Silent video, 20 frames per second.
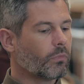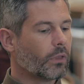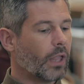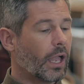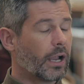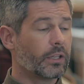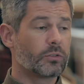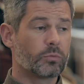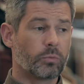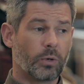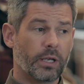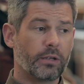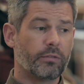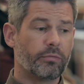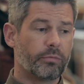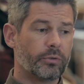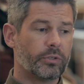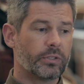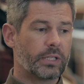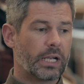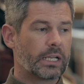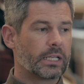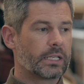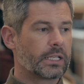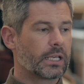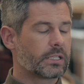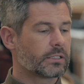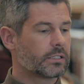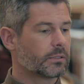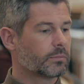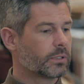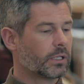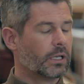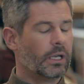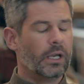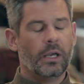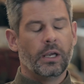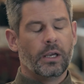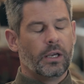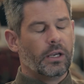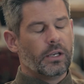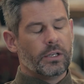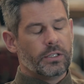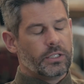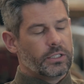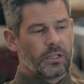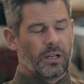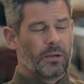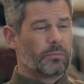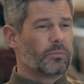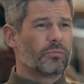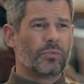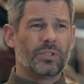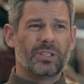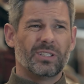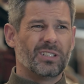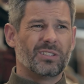And his wife was standing next to him. And she said, I love